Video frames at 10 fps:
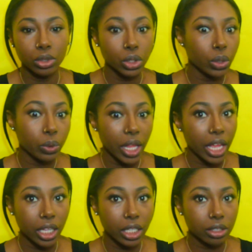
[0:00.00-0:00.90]
So,
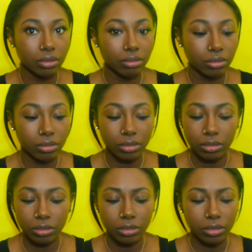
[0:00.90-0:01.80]
like,
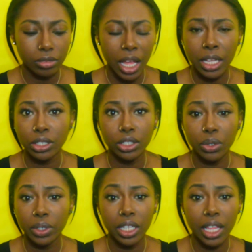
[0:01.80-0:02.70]
I just
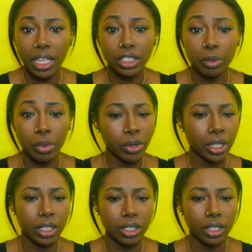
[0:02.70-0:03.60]
don't get, like, the
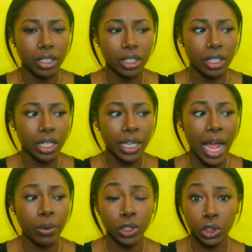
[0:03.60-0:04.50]
point in
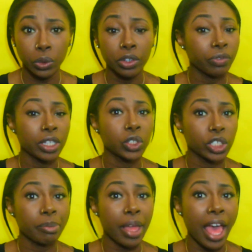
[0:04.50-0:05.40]
our short
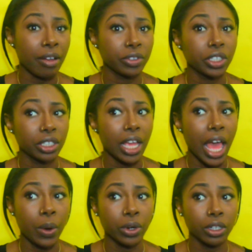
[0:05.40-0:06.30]
friendship after
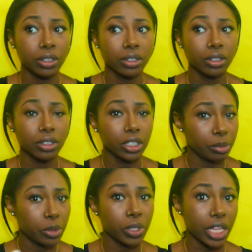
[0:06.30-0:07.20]
our
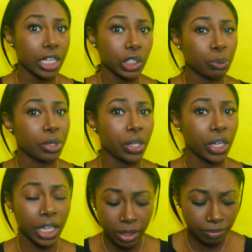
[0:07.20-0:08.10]
communication
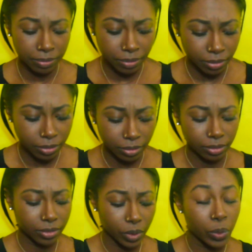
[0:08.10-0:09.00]
period.
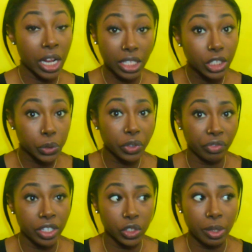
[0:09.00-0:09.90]
When I say short
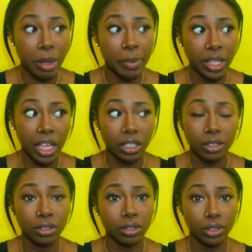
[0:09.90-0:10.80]
friendship, I mean, like,
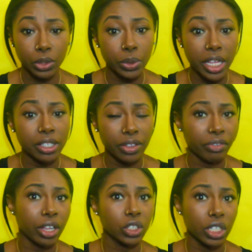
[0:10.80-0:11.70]
2 days
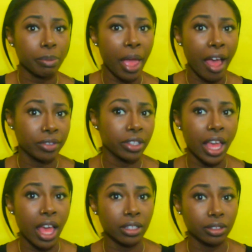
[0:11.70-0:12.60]
of friendship. After
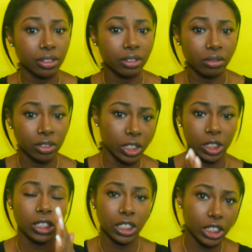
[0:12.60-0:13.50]
that,
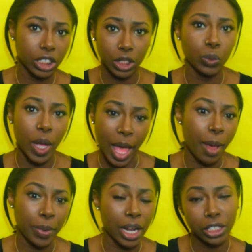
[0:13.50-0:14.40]
this is what
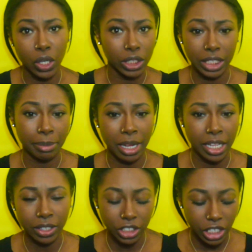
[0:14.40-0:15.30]
happened. I talk to
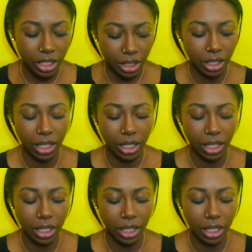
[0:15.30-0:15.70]
somebody else. Shit.